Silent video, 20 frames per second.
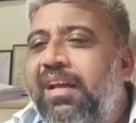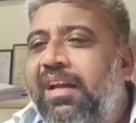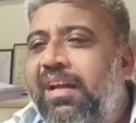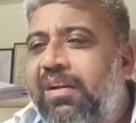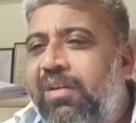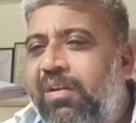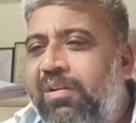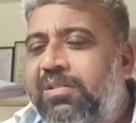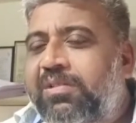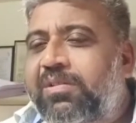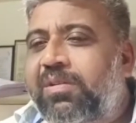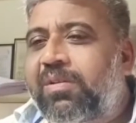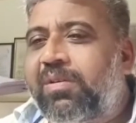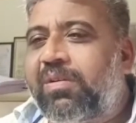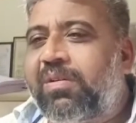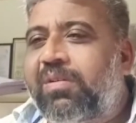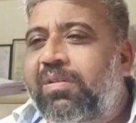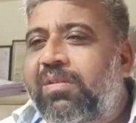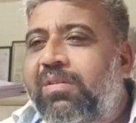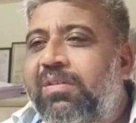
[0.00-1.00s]
And also
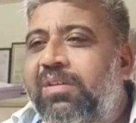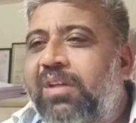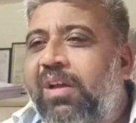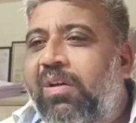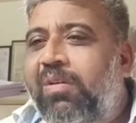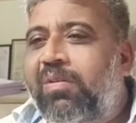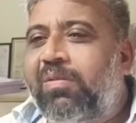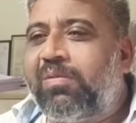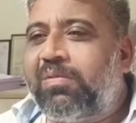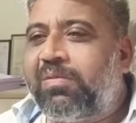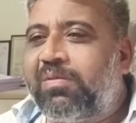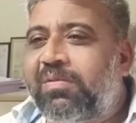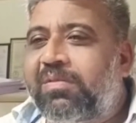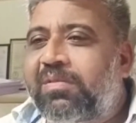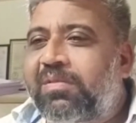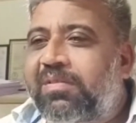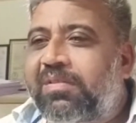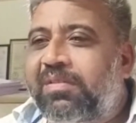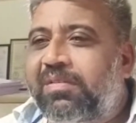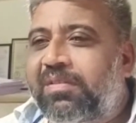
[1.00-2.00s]
now,
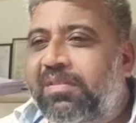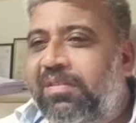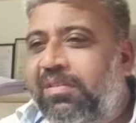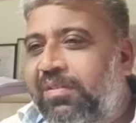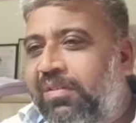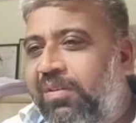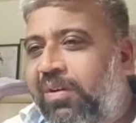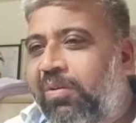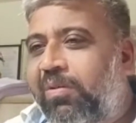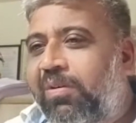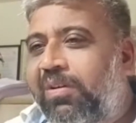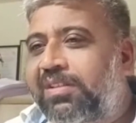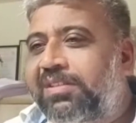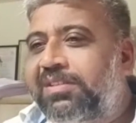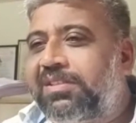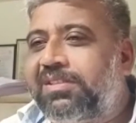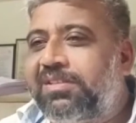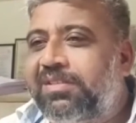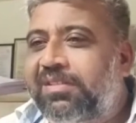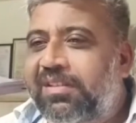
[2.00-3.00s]

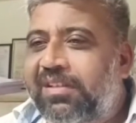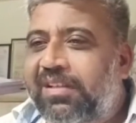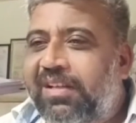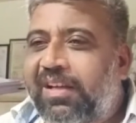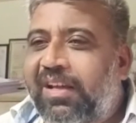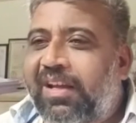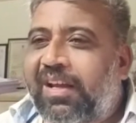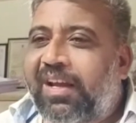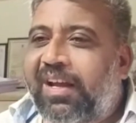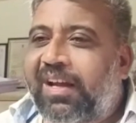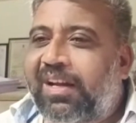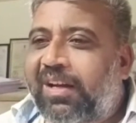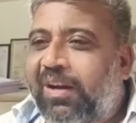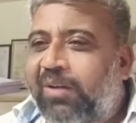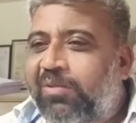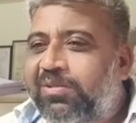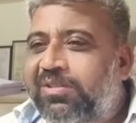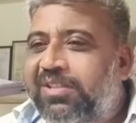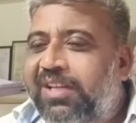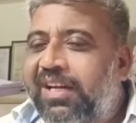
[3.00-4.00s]
Goans and
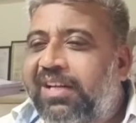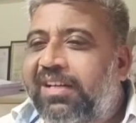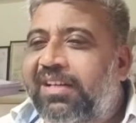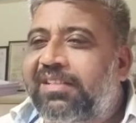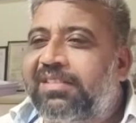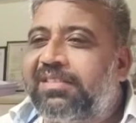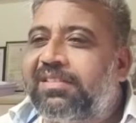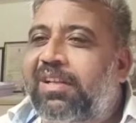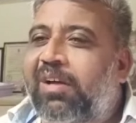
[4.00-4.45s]
outsiders.